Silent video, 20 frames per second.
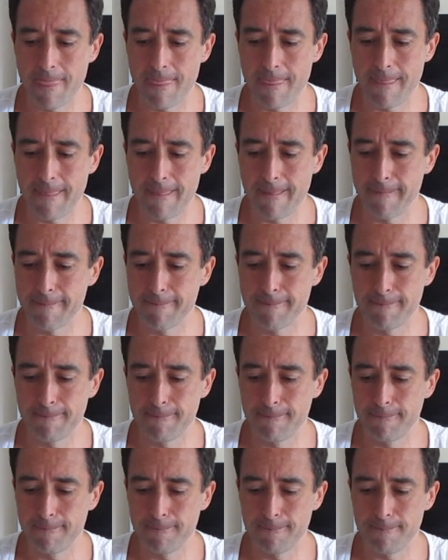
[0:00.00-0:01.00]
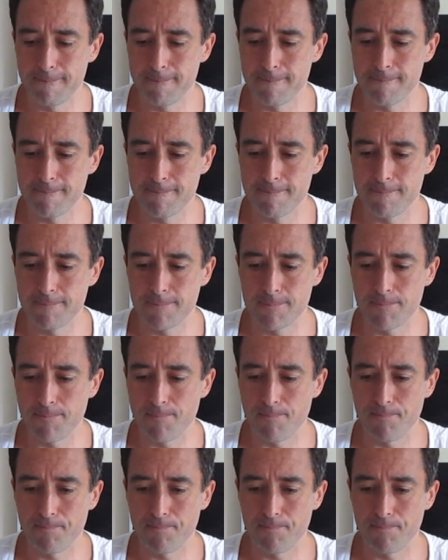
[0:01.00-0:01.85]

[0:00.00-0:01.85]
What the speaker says: Nothing is said.